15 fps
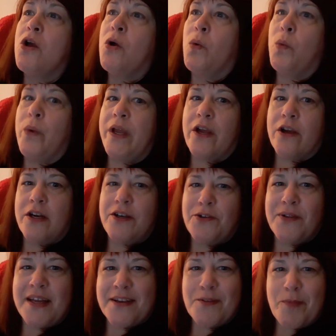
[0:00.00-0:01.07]
we are going to do
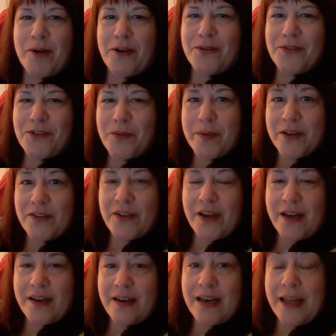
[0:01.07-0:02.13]
that tomorrow. So I'm
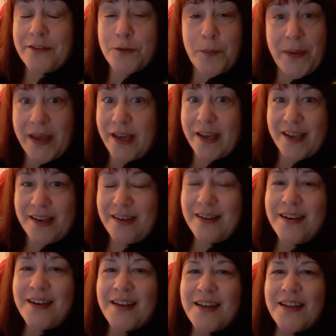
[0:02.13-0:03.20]
excited. And as a pagan,
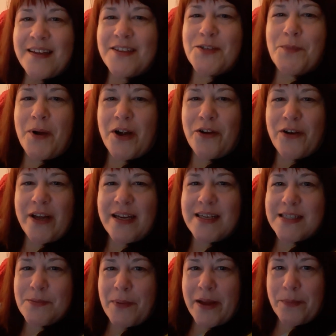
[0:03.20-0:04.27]
tomorrow night
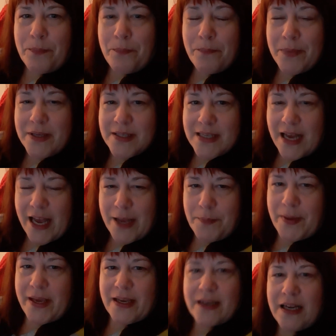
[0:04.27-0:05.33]
is a high
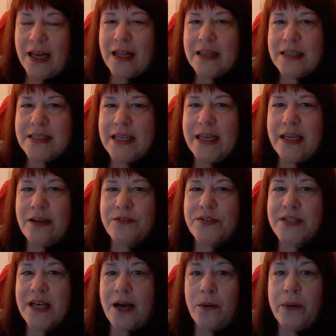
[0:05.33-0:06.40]
pagan holiday of
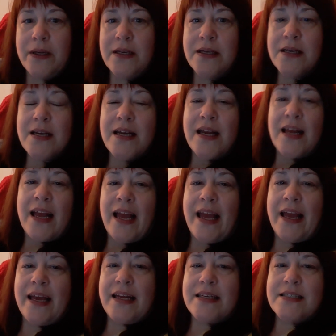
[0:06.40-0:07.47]
Samhain.
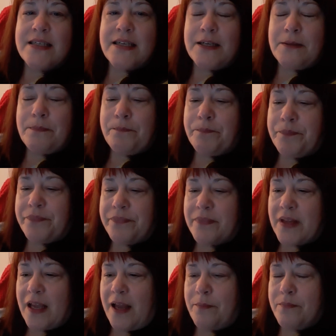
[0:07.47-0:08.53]
And
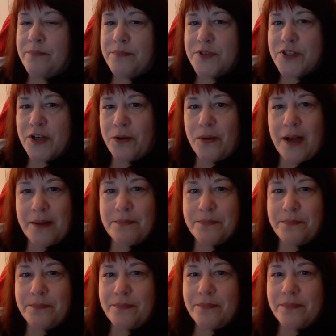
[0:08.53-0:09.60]
I'm
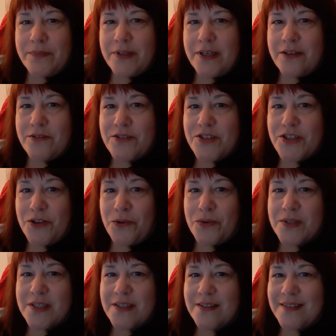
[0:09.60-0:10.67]

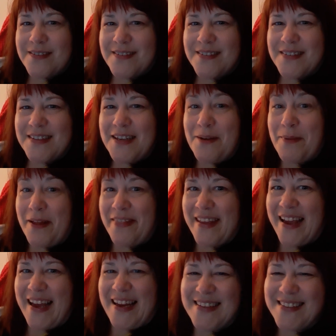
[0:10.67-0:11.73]
stoked about
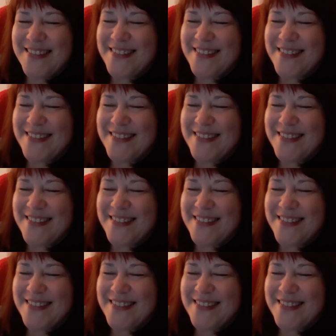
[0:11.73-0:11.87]
that.